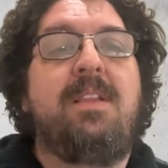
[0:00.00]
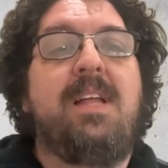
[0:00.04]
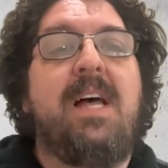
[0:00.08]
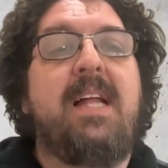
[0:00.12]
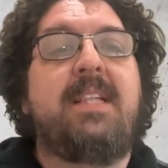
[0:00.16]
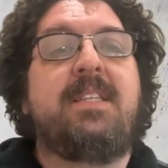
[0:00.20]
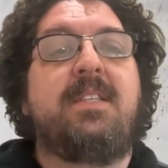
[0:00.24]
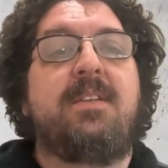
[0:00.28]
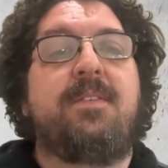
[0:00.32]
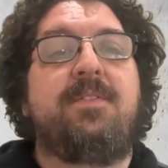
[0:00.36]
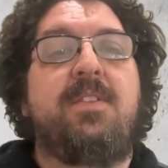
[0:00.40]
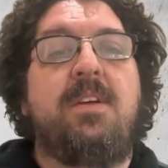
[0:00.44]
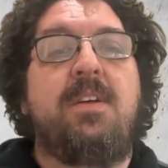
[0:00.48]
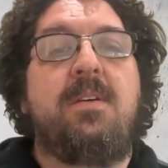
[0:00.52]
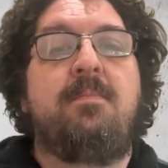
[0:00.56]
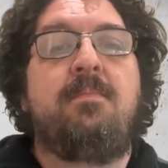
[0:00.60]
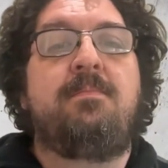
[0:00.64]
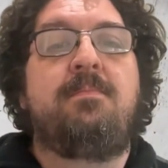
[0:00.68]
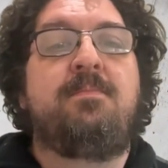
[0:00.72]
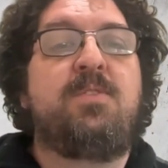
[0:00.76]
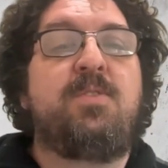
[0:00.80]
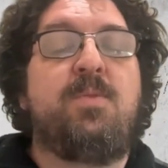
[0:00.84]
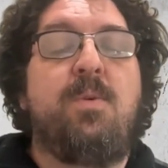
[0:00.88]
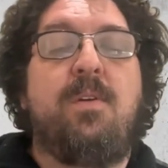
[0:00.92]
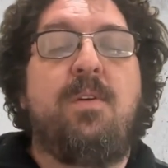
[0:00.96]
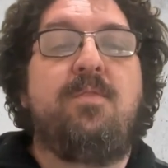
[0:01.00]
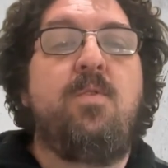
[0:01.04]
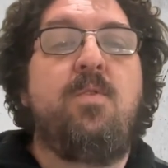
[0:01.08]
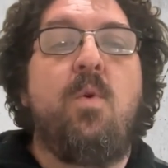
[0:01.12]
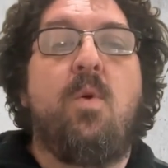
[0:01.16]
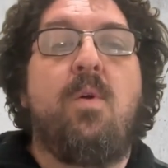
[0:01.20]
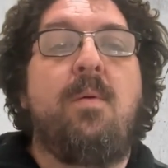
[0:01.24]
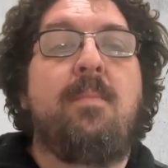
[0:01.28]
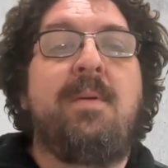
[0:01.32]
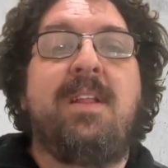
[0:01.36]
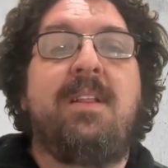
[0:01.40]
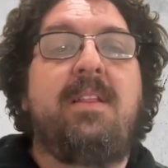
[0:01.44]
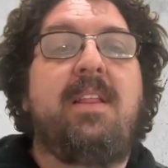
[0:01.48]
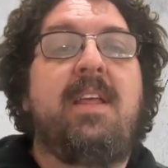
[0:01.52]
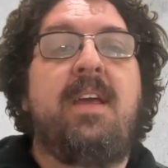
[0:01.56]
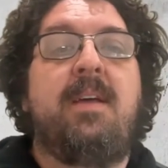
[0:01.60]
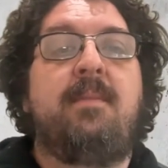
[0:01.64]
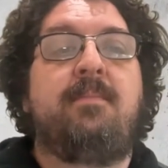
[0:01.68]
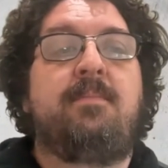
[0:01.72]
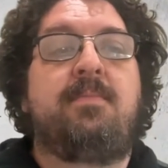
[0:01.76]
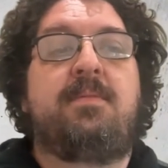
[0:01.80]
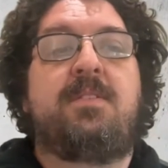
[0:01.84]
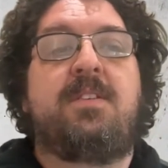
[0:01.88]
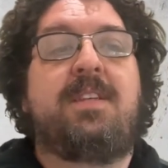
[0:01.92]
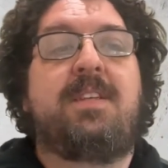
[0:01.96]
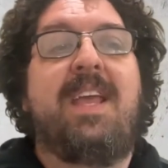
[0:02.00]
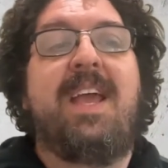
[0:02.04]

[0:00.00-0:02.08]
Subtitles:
lots of them sort of normie libs,